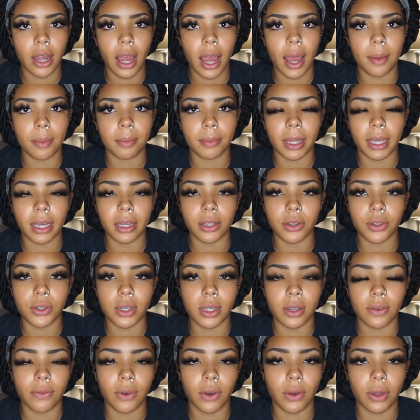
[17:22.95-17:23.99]
I'm like
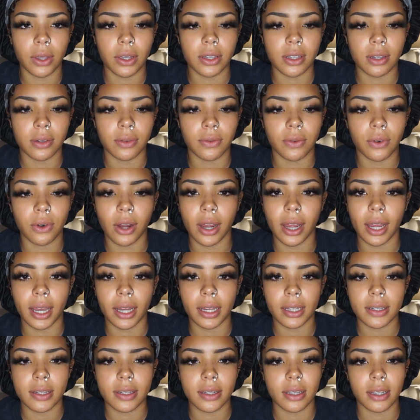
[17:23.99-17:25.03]
losing focus in
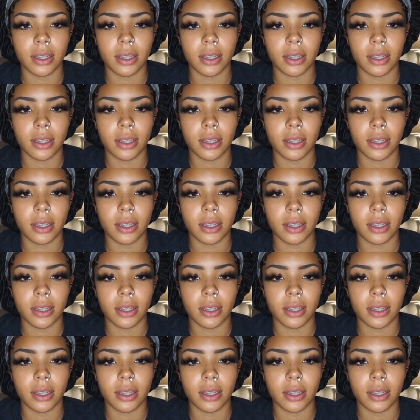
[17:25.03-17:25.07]
Forex.